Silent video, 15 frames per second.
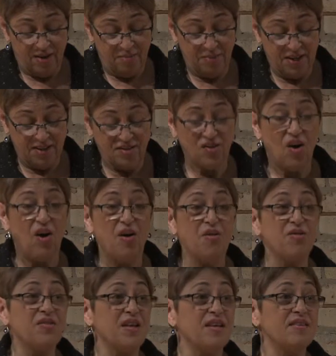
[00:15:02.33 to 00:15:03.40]
because all
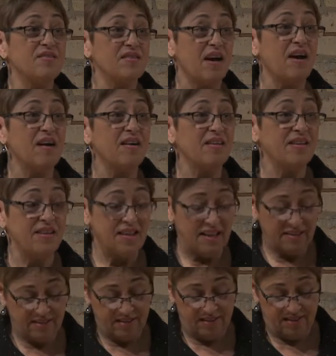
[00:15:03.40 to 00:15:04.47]
things are
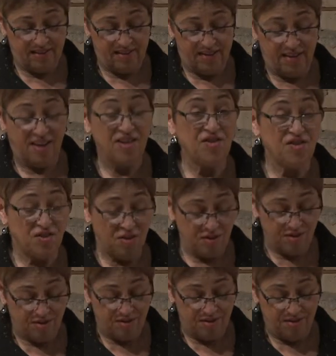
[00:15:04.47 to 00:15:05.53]
connected, a
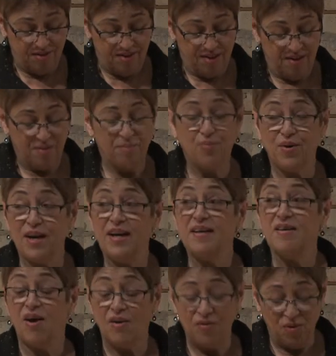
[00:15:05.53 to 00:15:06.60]
circle,
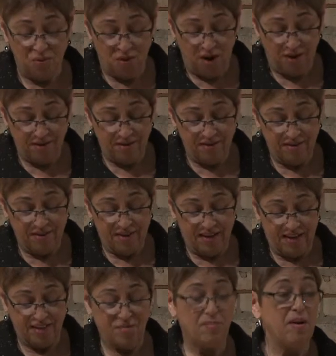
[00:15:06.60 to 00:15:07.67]
bread on the water,
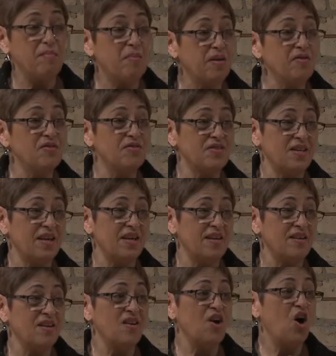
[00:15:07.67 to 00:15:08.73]
as my mother
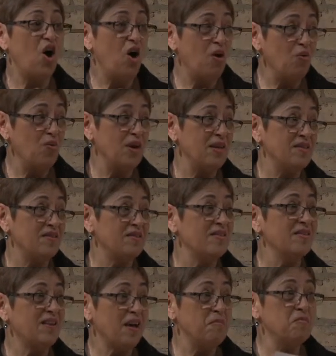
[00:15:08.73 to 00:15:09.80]
said, always
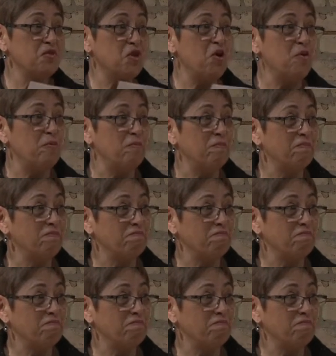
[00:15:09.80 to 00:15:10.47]
comes home.